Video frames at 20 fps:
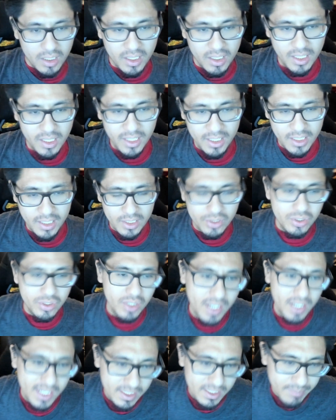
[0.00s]
And I'll
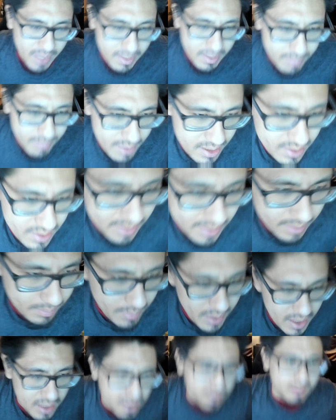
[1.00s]
try my best to
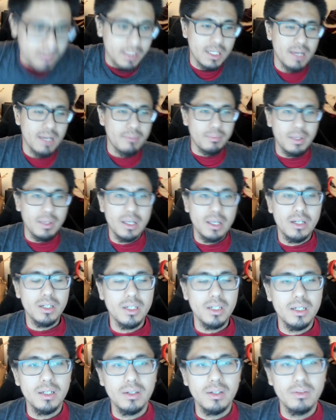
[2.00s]
make it get better,
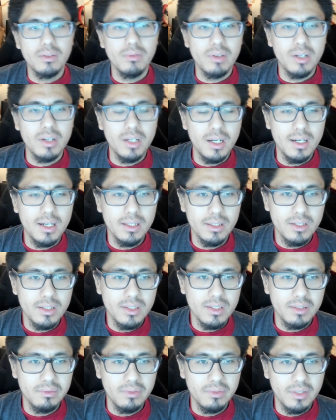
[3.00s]
regardless
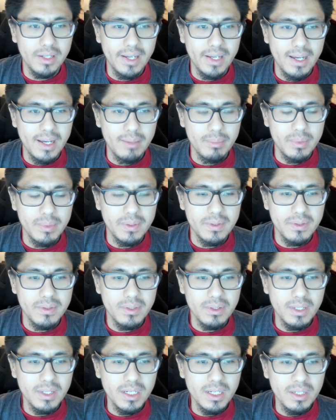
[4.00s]
of what happens.
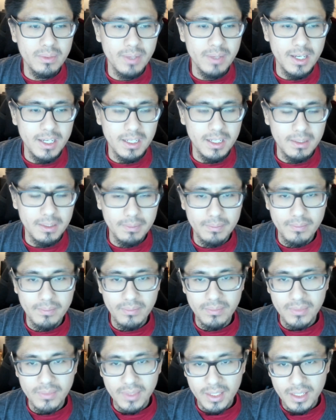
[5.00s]
But anyway,
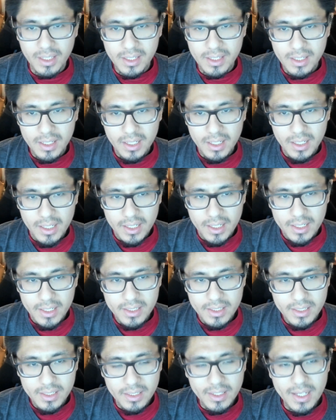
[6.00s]

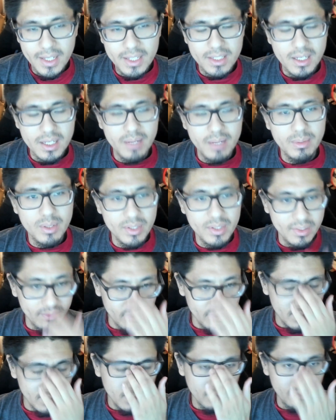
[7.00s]
until next time or
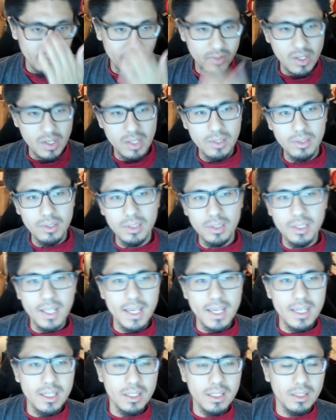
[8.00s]
something, follow or
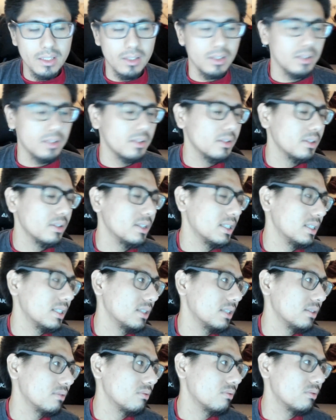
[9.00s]
like, uh,